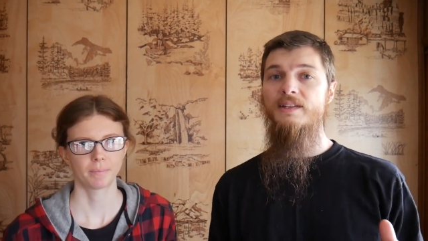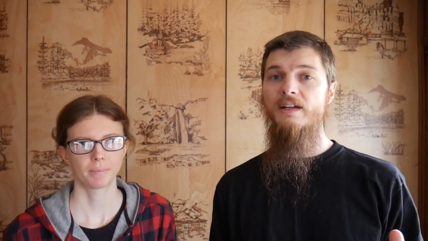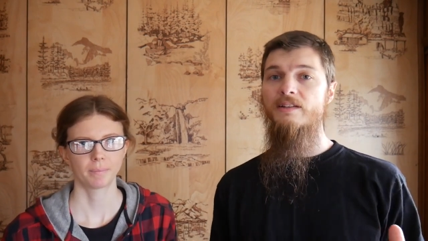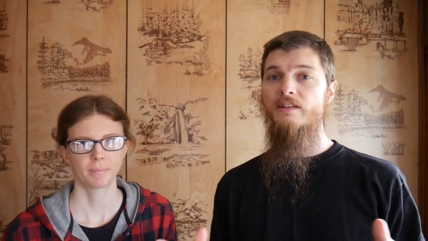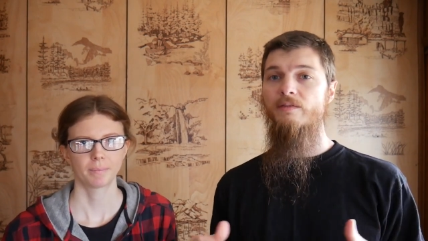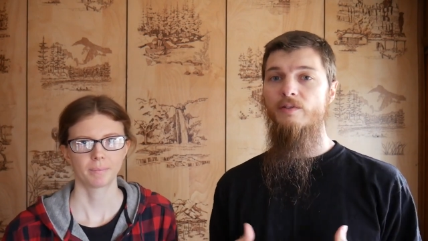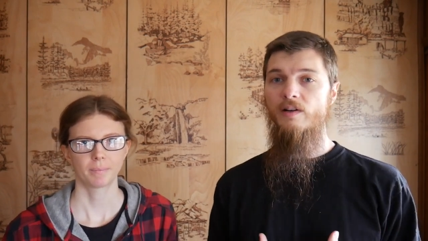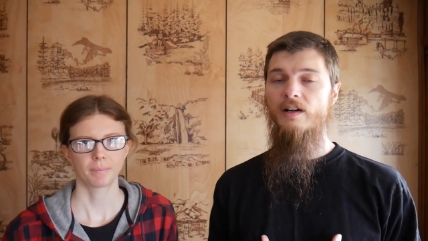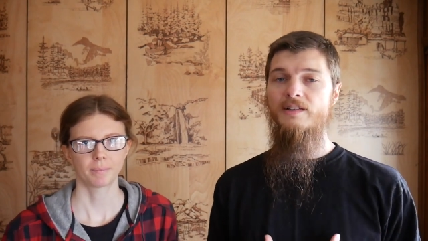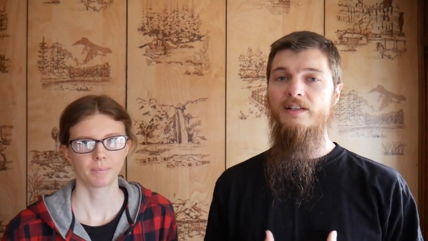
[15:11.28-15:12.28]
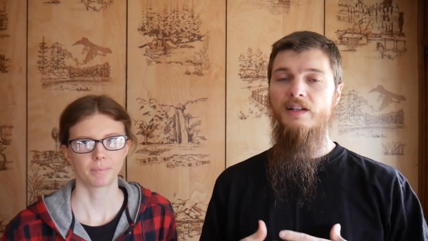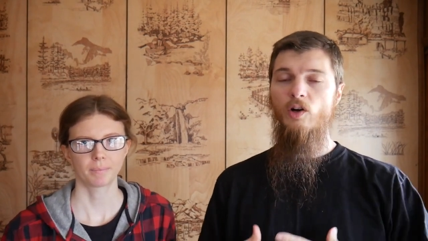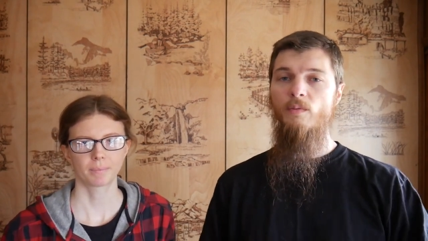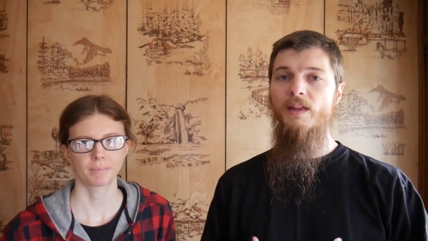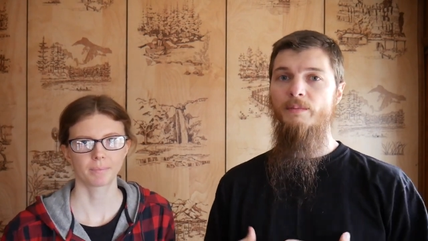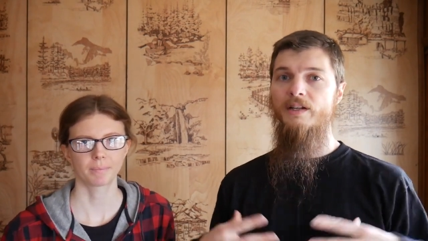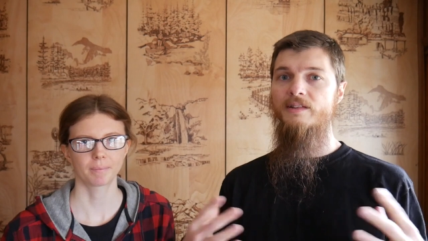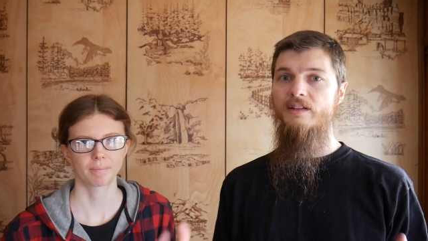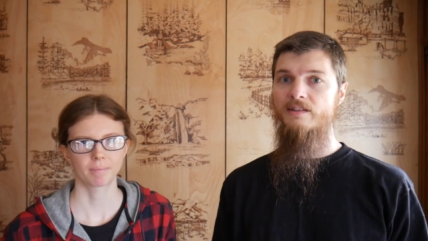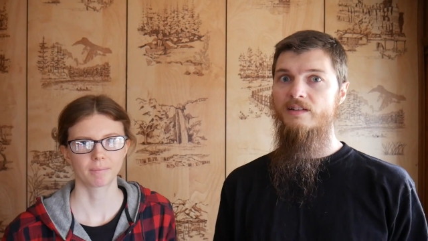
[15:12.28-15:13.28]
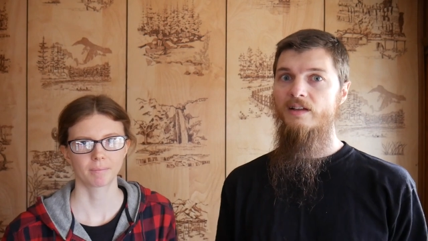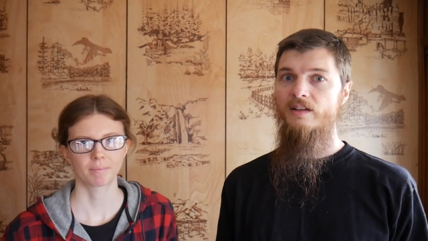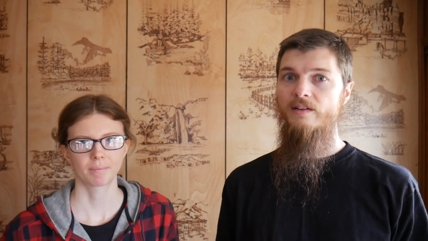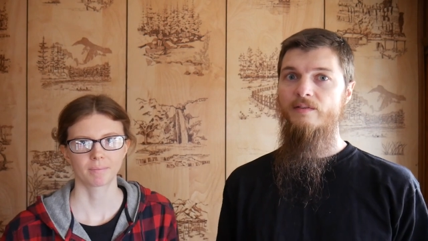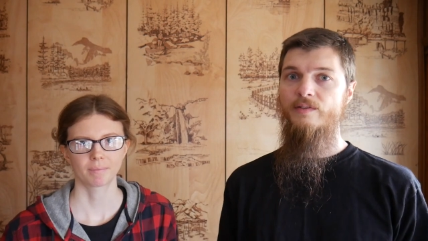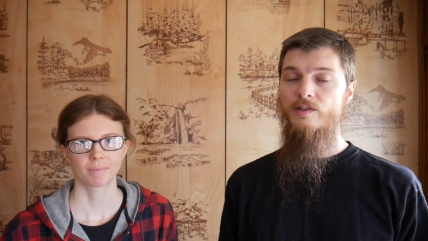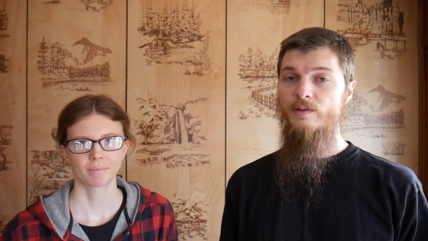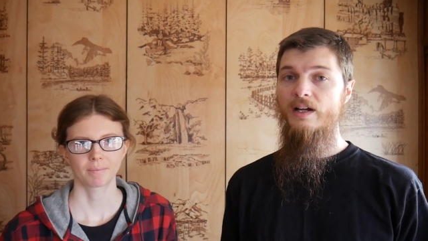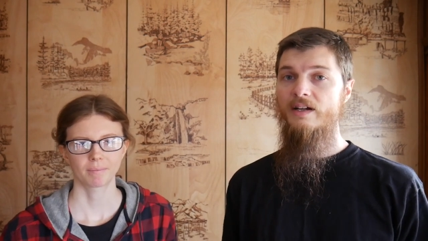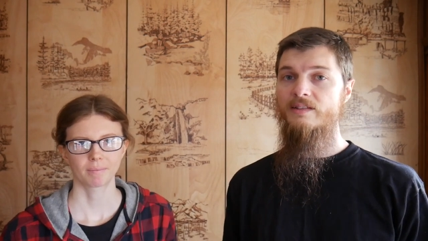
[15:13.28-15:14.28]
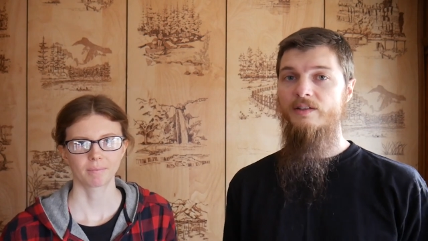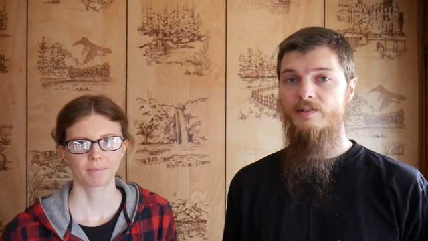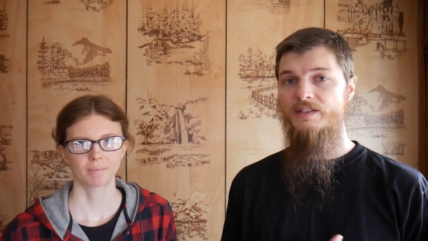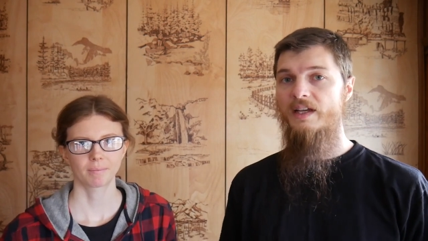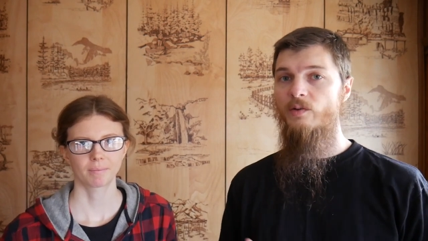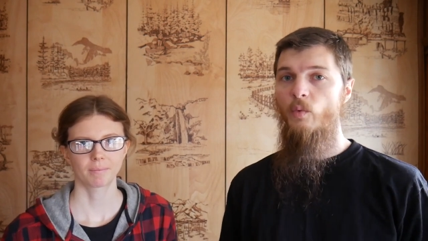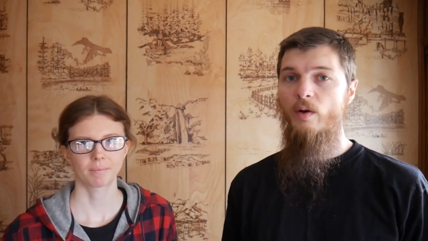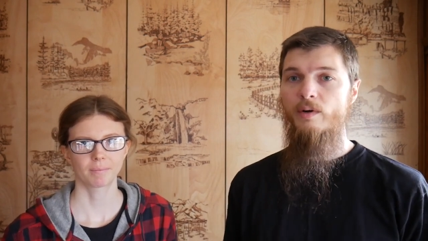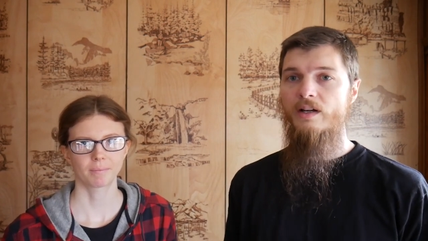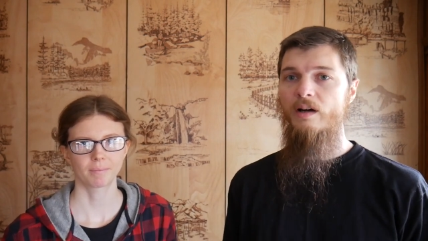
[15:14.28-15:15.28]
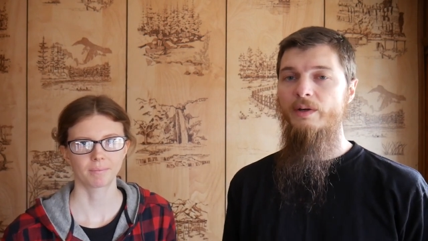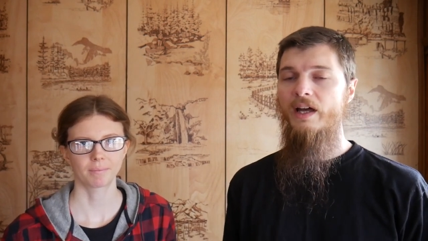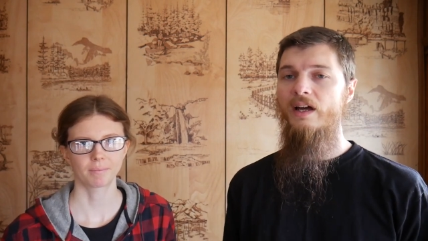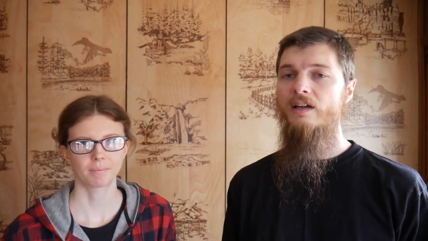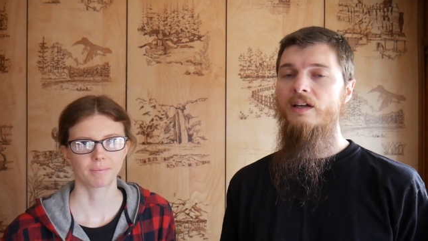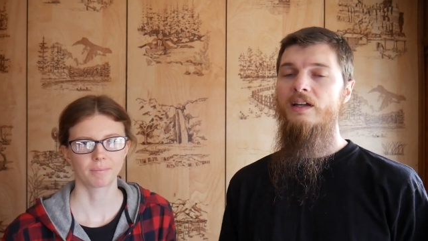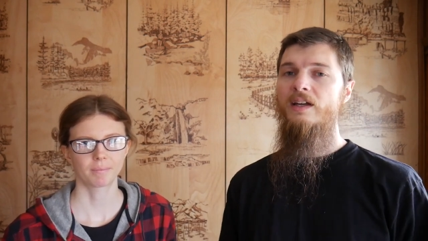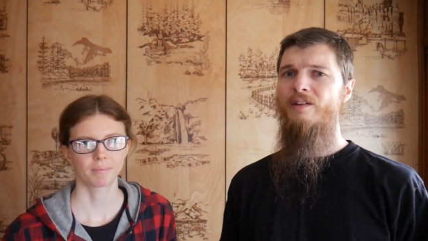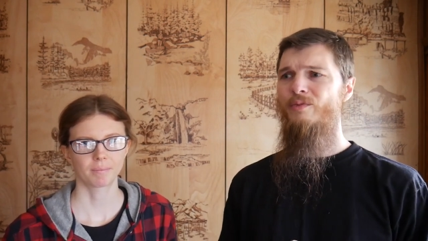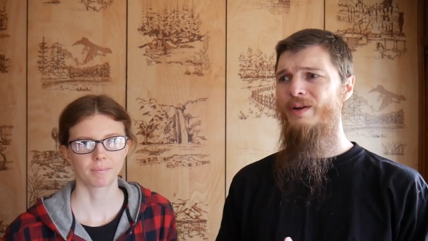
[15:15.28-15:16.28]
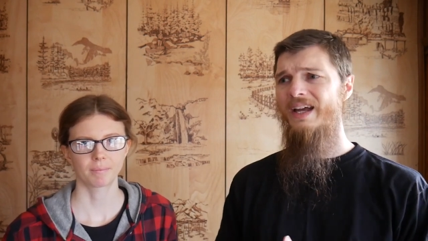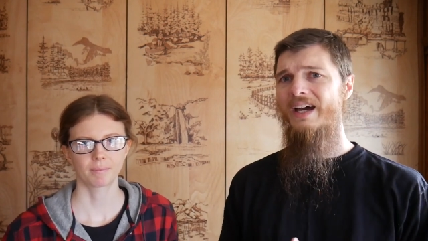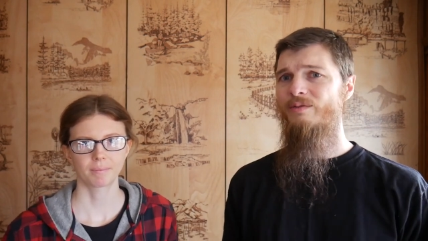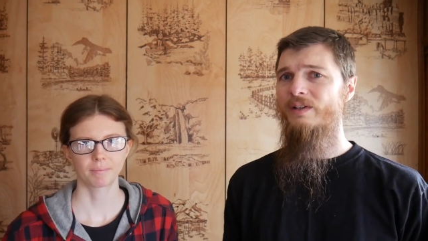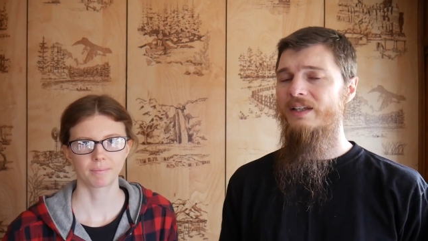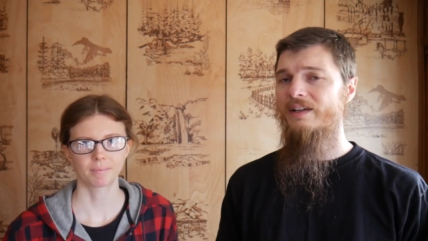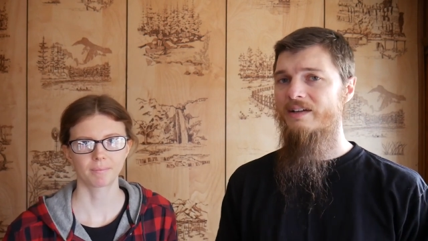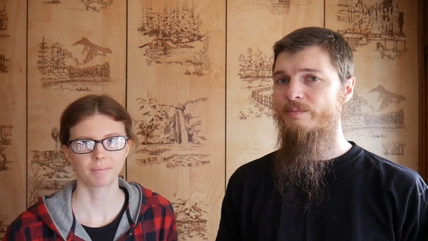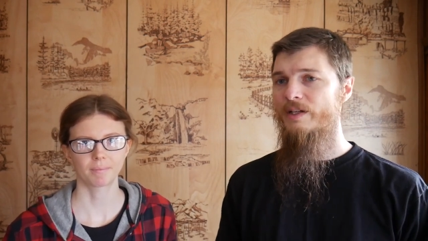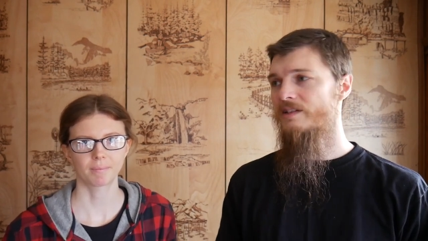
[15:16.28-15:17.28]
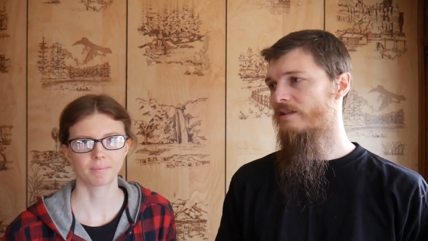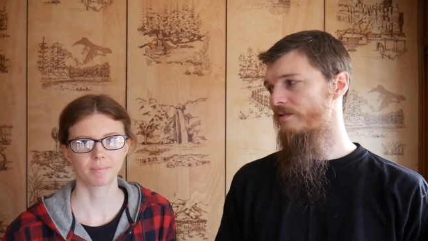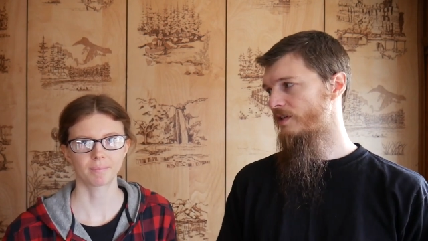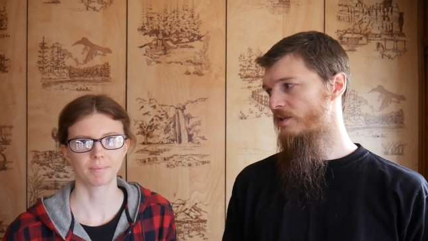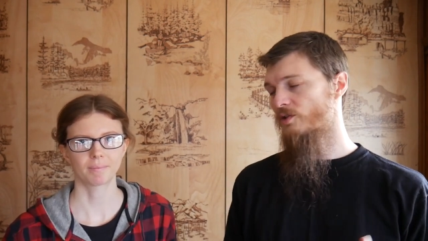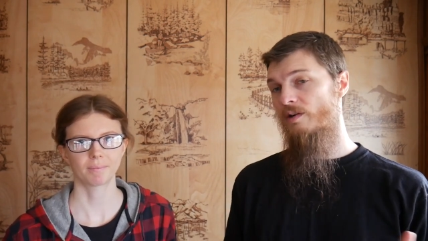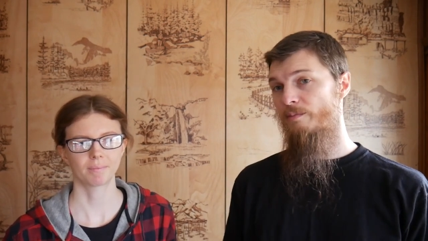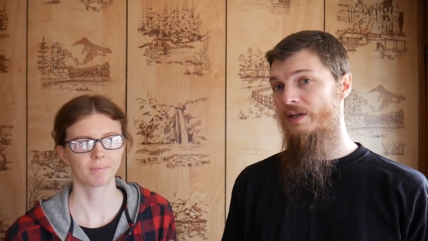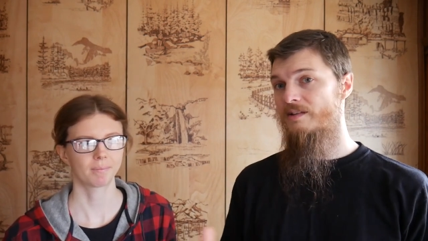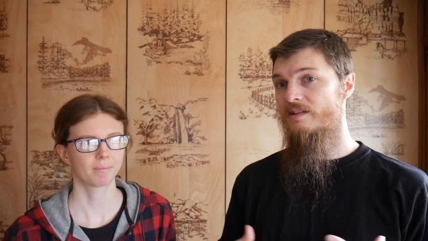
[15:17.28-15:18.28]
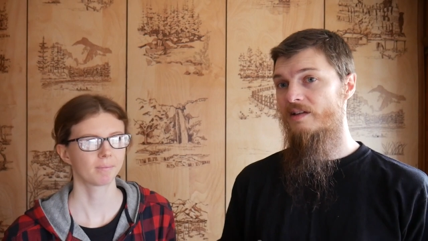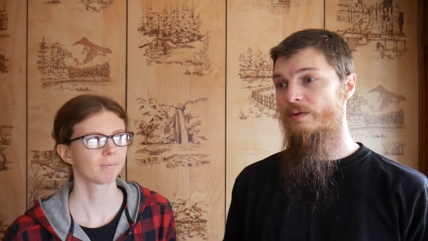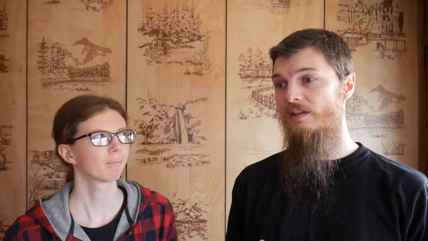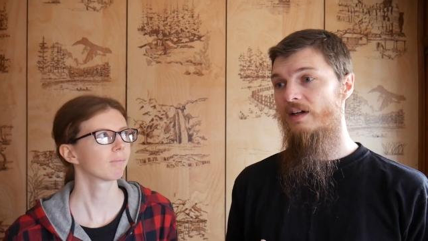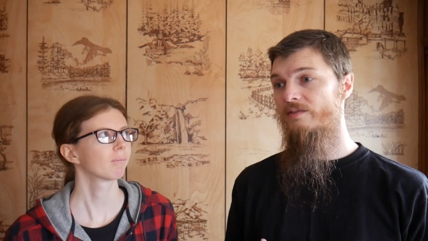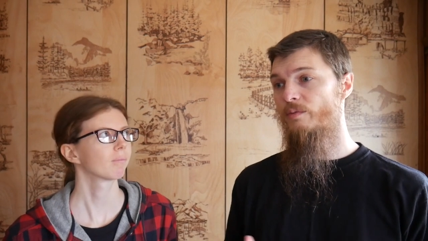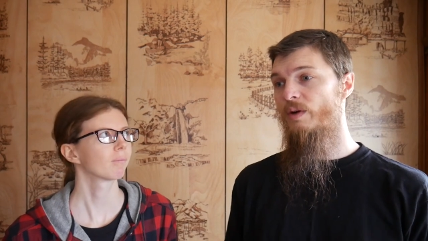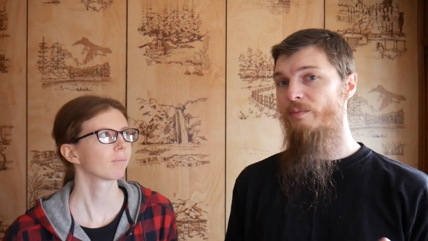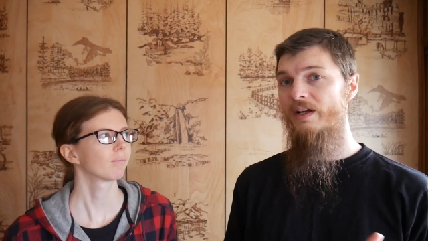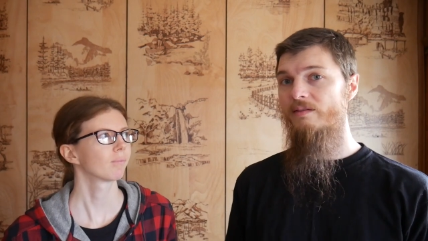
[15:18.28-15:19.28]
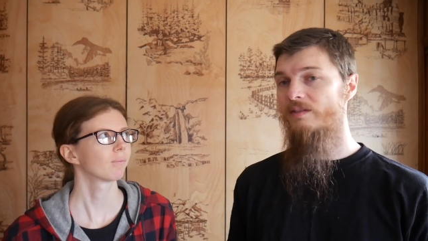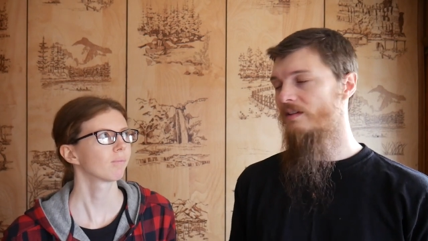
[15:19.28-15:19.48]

Speaker 1: sense for us, and I hope that makes sense for you guys to understand where we're coming at. If we had really nice pieces of furniture or pieces that we loved, we might